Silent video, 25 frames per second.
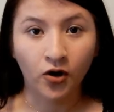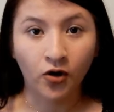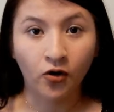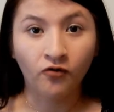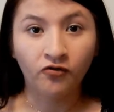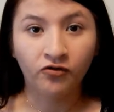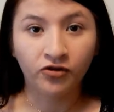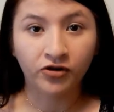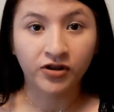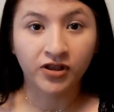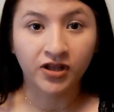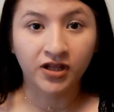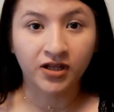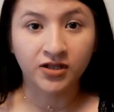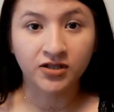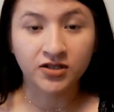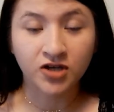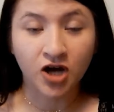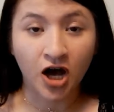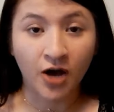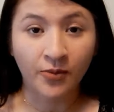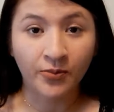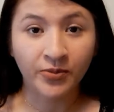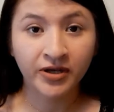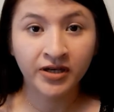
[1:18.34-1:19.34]
over the
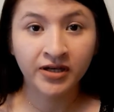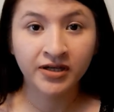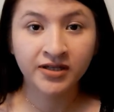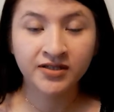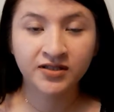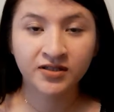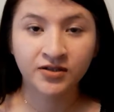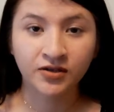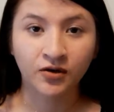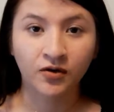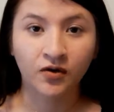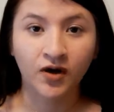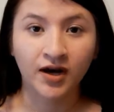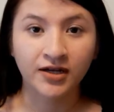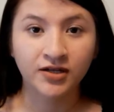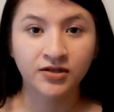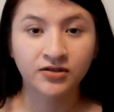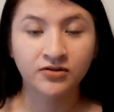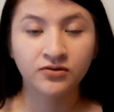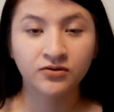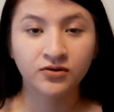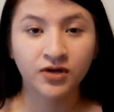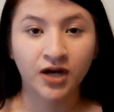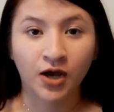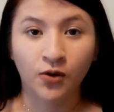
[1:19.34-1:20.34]
topic. So I
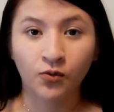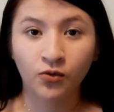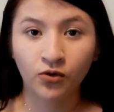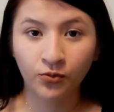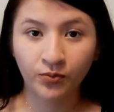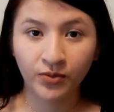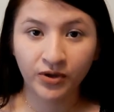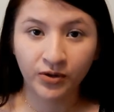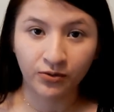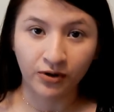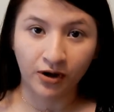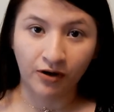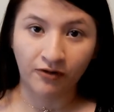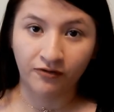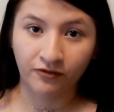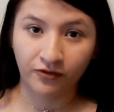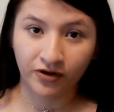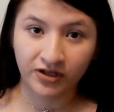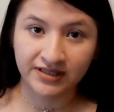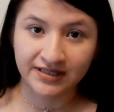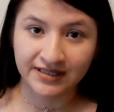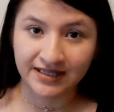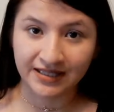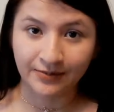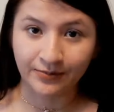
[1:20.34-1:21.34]
will be
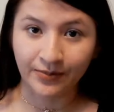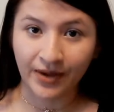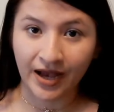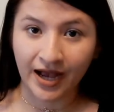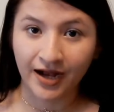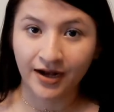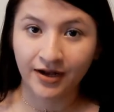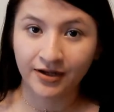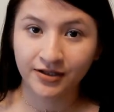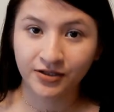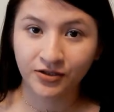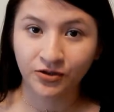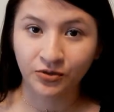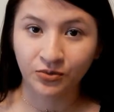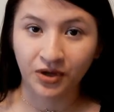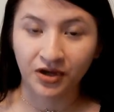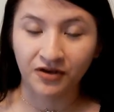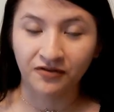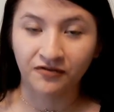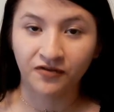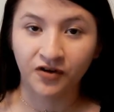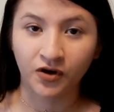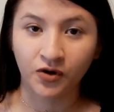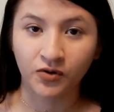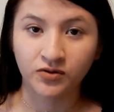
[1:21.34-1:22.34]
referencing back to
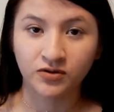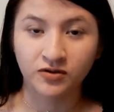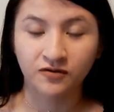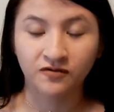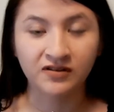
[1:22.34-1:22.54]
my phone.